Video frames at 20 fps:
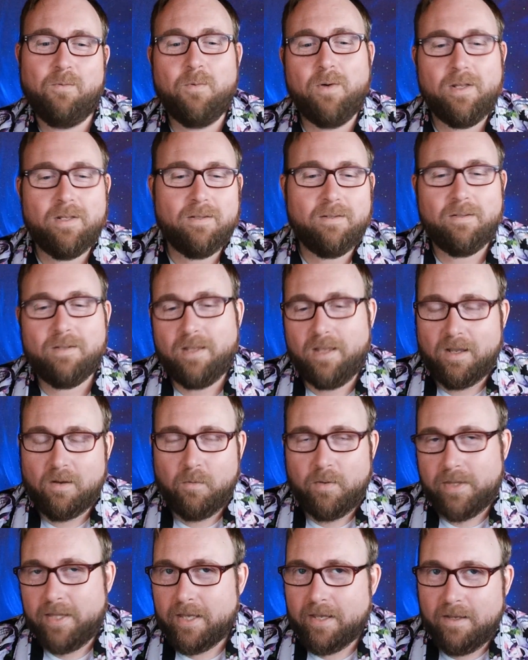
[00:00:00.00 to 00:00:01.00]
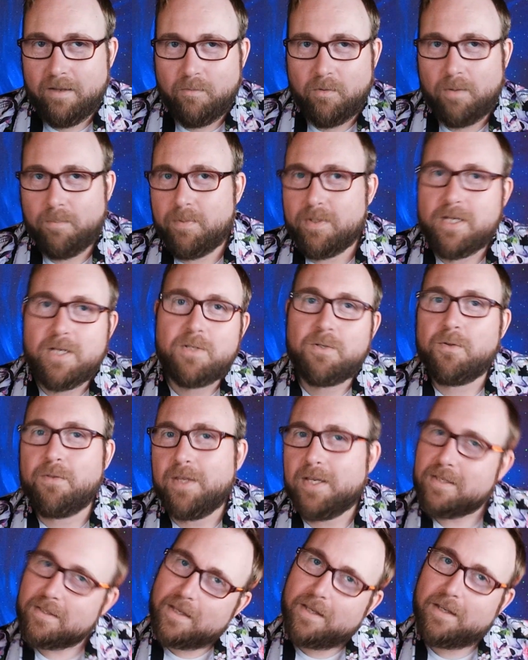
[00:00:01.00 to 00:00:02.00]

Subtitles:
what potential things